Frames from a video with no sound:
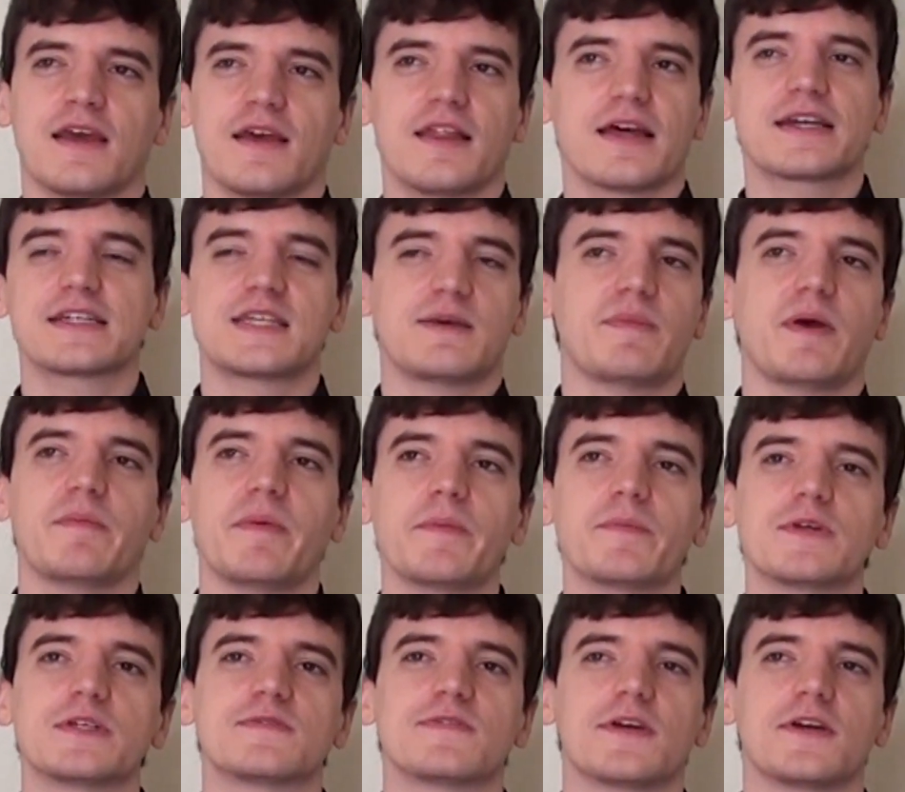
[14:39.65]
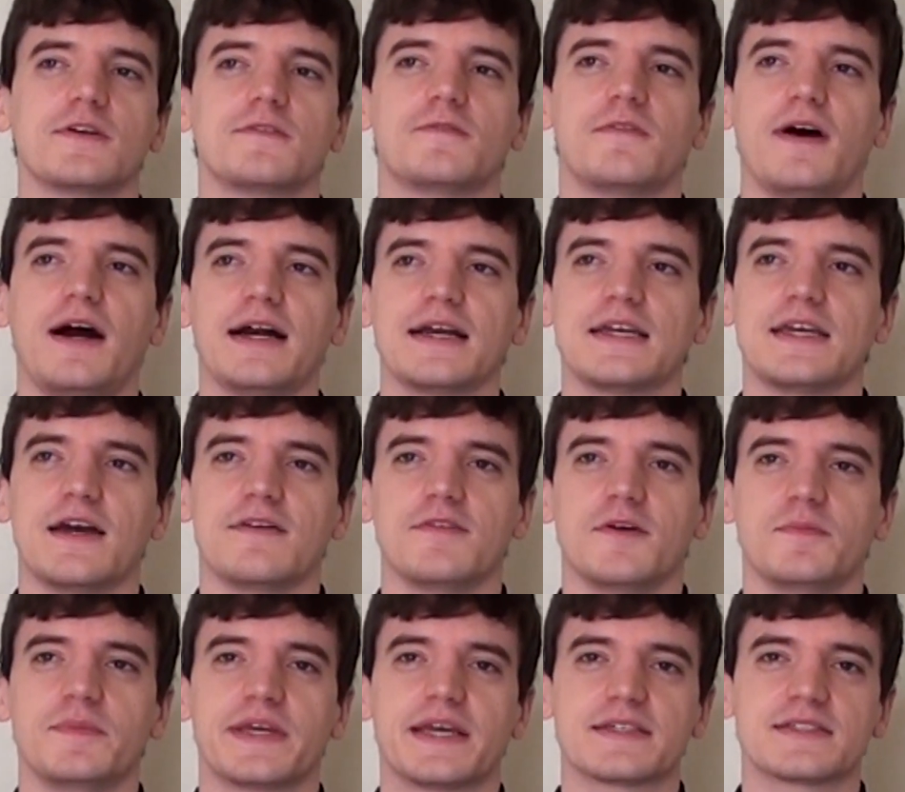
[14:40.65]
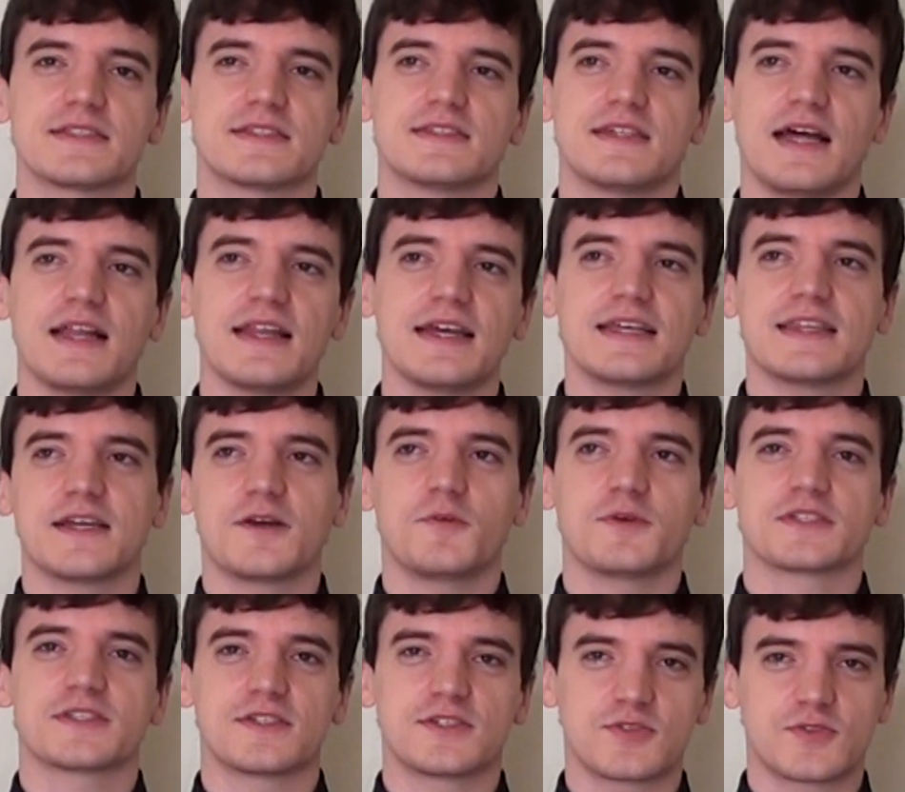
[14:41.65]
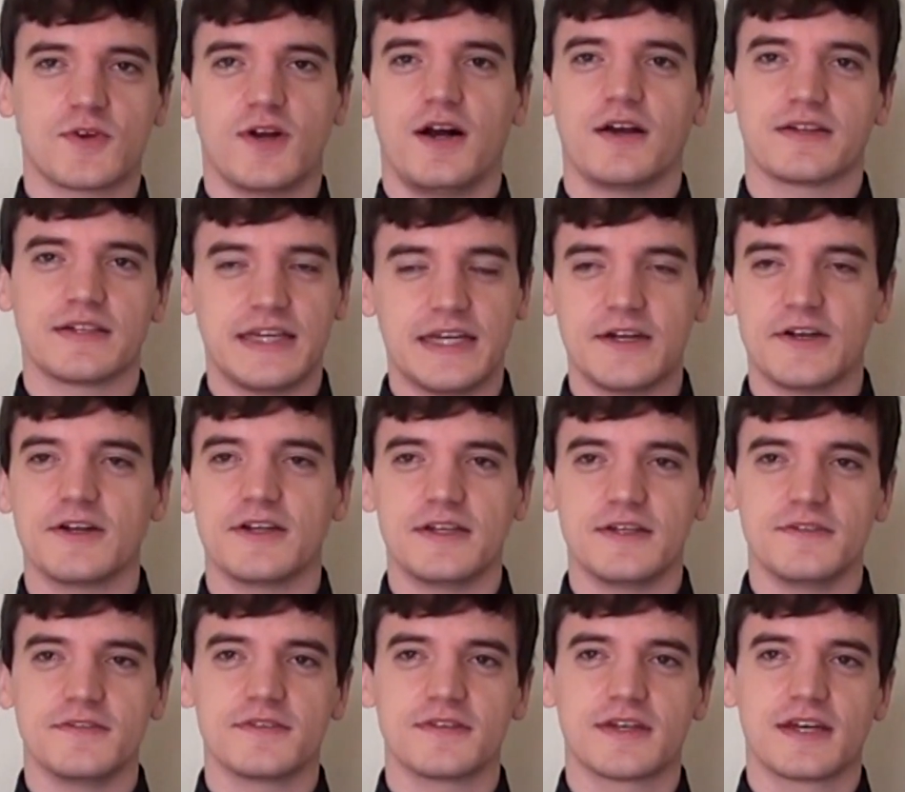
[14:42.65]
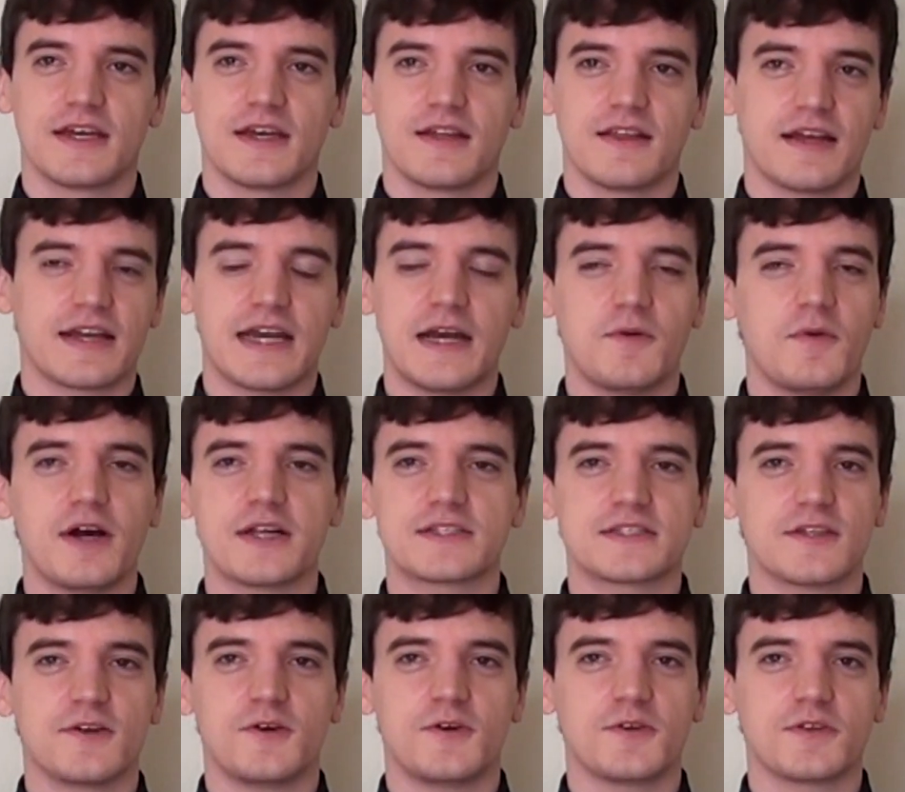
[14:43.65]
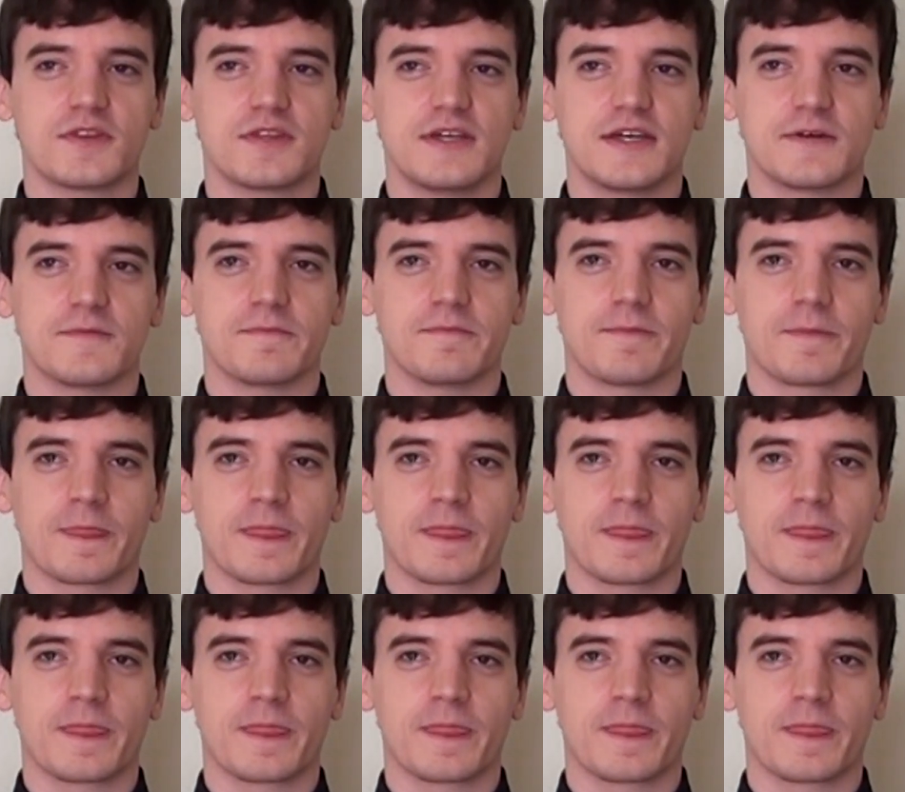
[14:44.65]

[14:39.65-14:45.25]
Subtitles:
Like I said, my memory is very foggy of it because it's not like there was a strong narrative. Like I watched the whole thing.